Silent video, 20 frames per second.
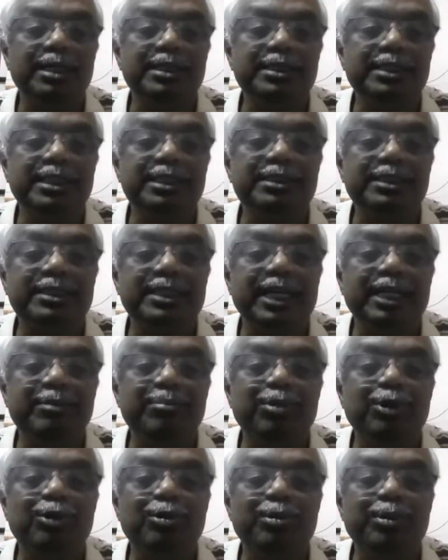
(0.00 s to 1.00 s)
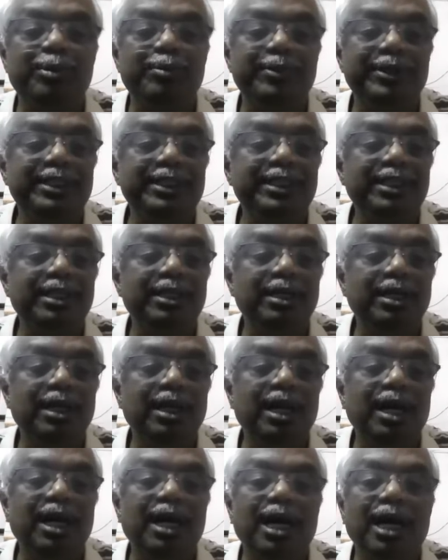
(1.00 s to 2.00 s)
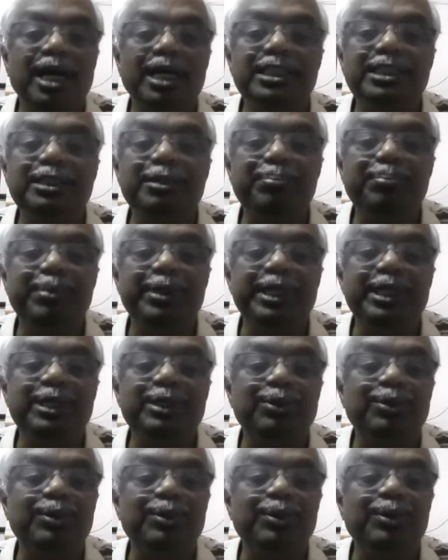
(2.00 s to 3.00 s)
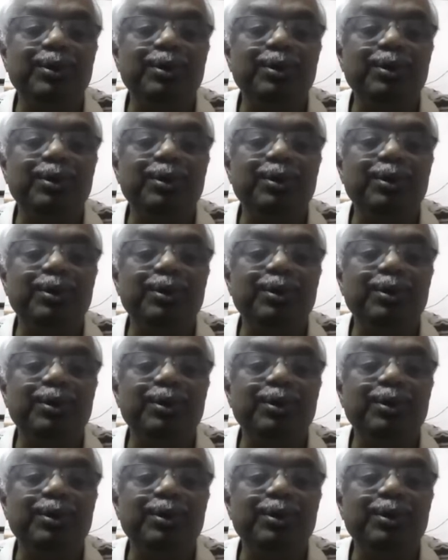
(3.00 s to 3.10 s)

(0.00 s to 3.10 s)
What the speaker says: this dipole moment at P2.